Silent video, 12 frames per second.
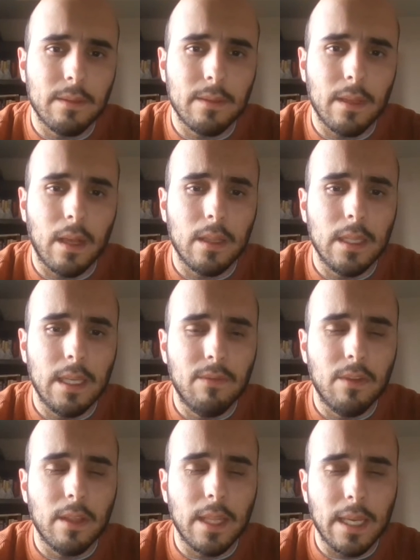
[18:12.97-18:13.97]
I'll leave
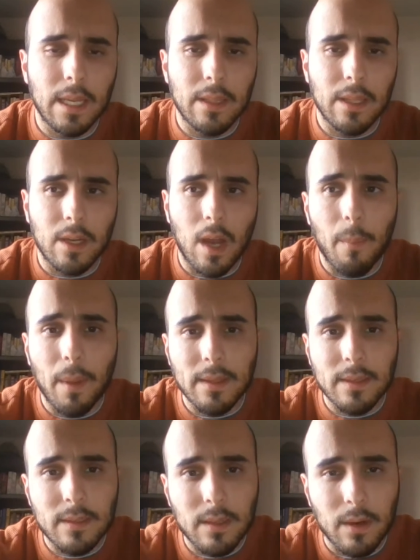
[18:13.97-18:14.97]
the link in the
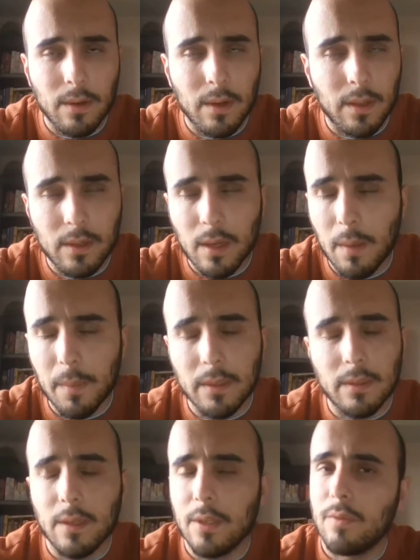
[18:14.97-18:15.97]
comments, or not the
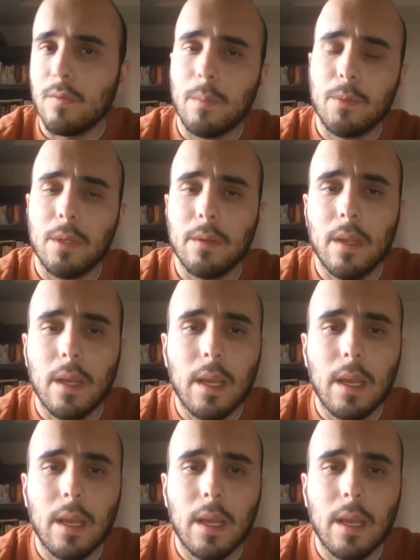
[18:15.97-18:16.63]
comments, the description,